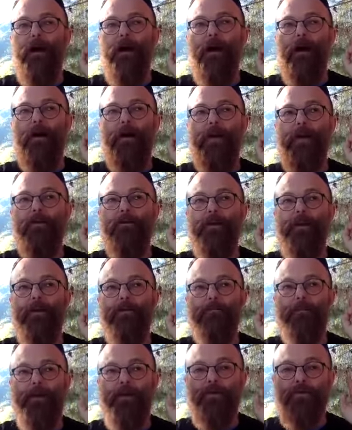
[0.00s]
Our hearing
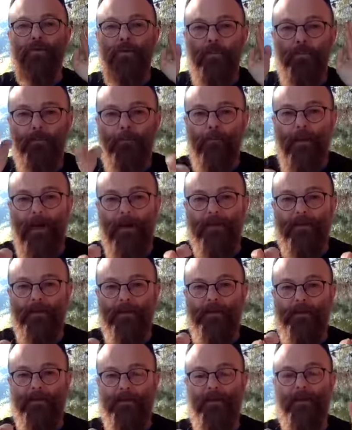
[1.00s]
can be
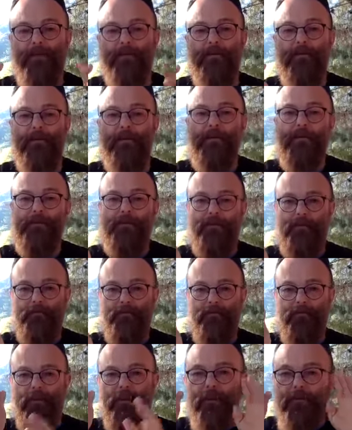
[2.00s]
tremendously
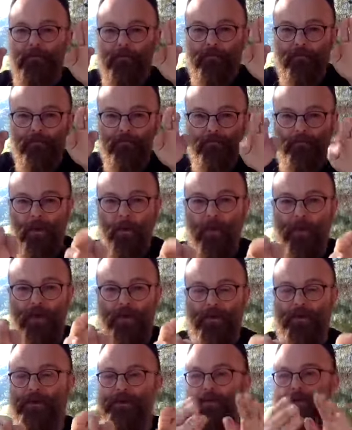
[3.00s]

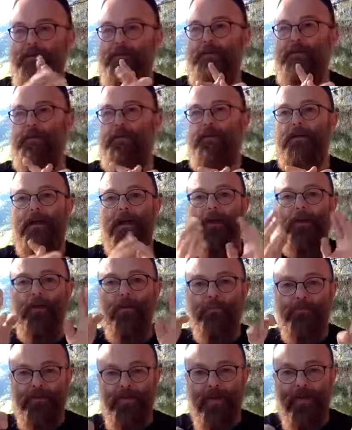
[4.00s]
focused and
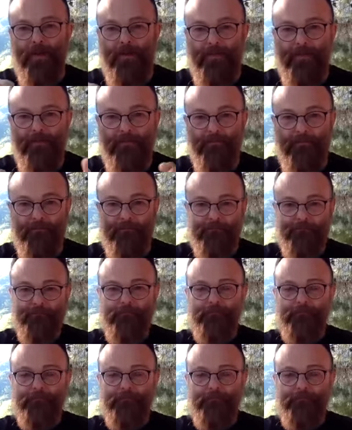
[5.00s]
objective.